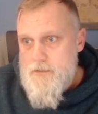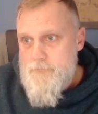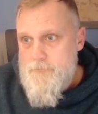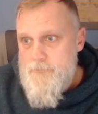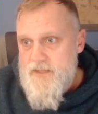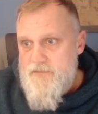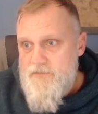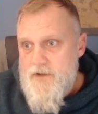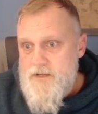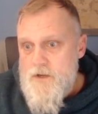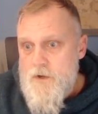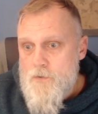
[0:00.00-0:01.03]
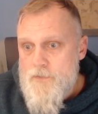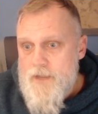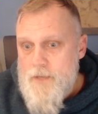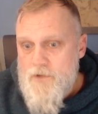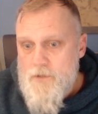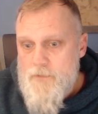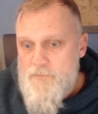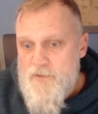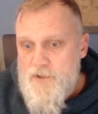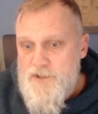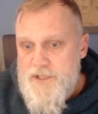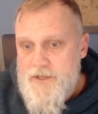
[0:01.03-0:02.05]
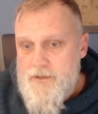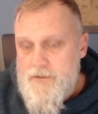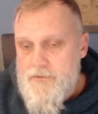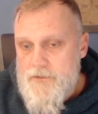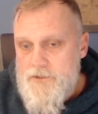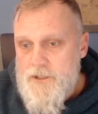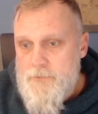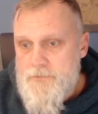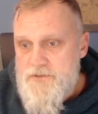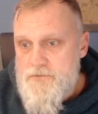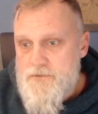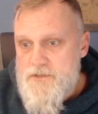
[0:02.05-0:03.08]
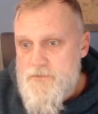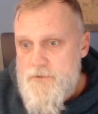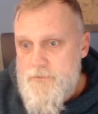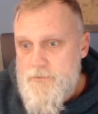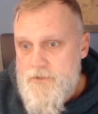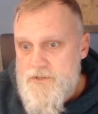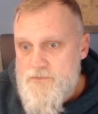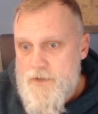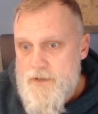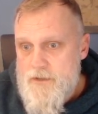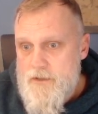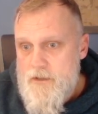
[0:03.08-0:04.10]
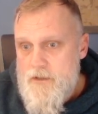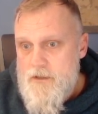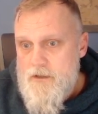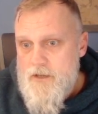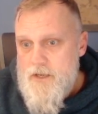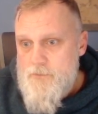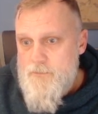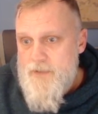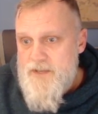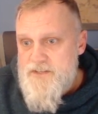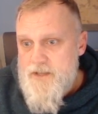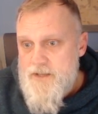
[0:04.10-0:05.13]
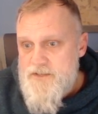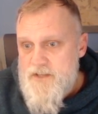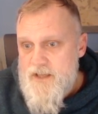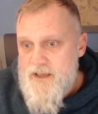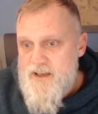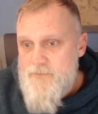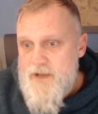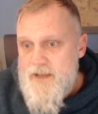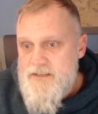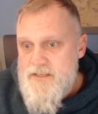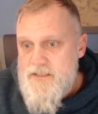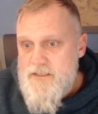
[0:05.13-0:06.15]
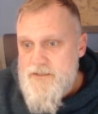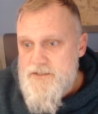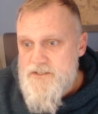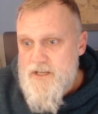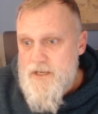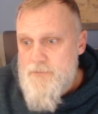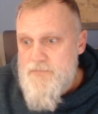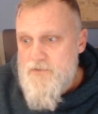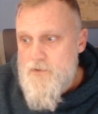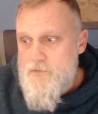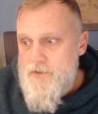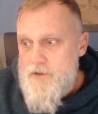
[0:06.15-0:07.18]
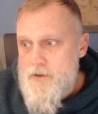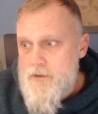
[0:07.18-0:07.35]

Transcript: If I know that I'm going to be pushing the Germans through this way, it would make sense to have my AT guns set up over there,